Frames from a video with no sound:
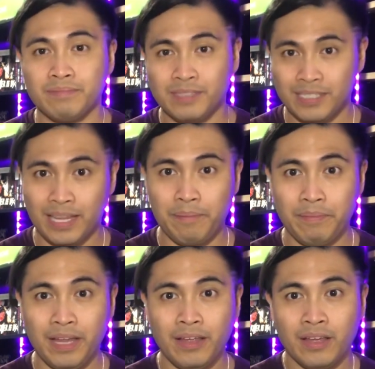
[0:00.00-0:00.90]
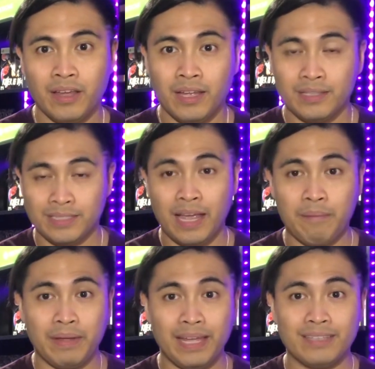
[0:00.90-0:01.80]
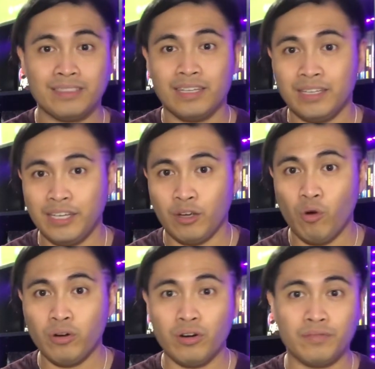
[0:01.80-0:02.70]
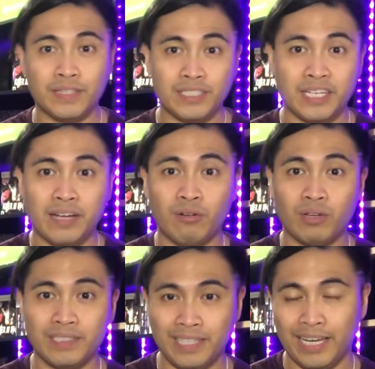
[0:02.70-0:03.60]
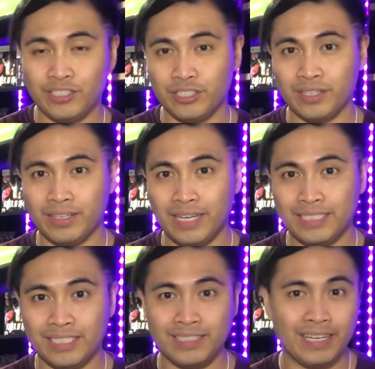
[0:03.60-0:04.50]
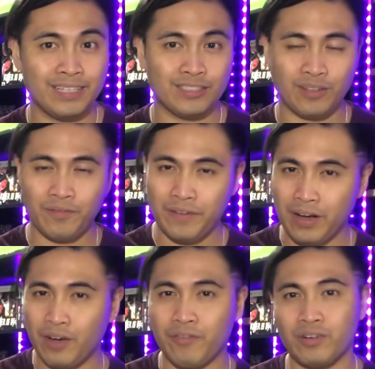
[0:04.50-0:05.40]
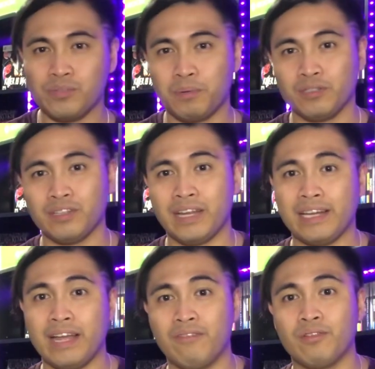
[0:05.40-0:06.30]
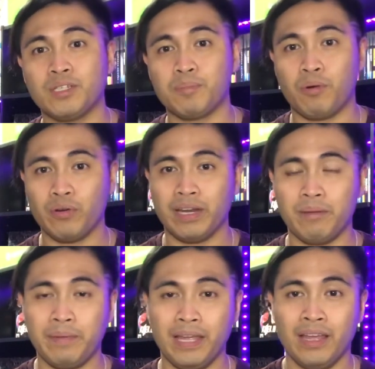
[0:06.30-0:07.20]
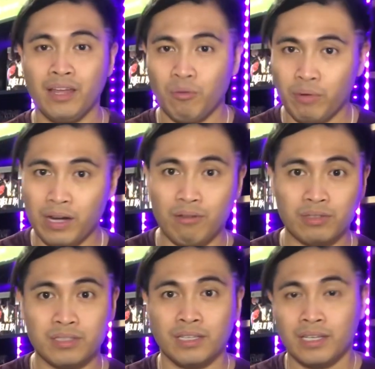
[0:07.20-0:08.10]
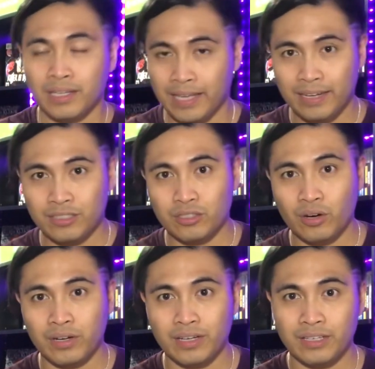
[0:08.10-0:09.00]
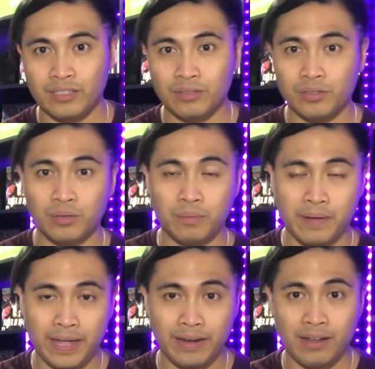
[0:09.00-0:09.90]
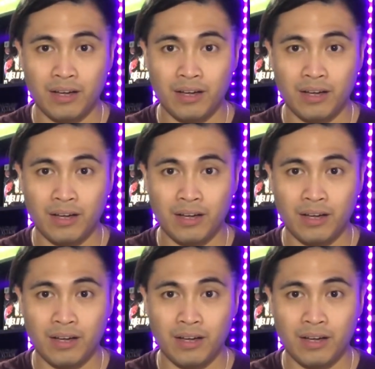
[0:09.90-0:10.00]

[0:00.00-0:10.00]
sent me. Sam is the owner of the channel Contagious Collections. He is the very first person that ever spoken to me when I was getting started in YouTube, and